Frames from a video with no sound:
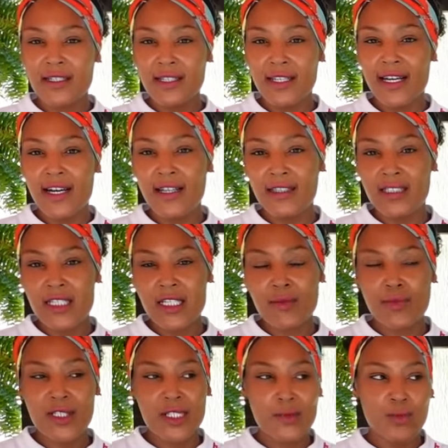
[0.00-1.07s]
gallons
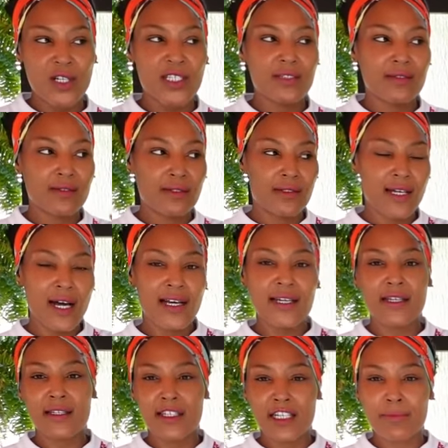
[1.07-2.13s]
was what I
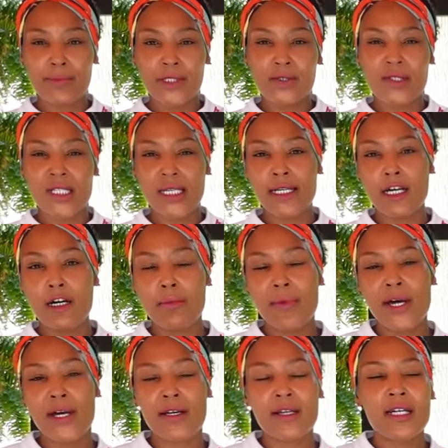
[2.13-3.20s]
ended up using out
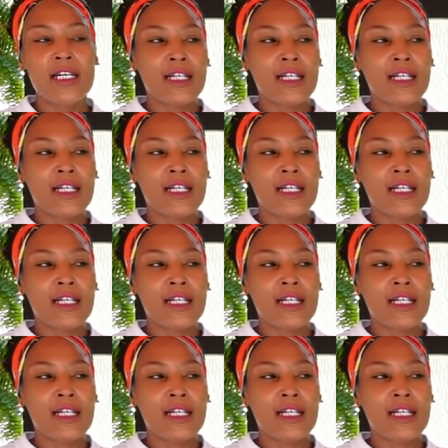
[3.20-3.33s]
back.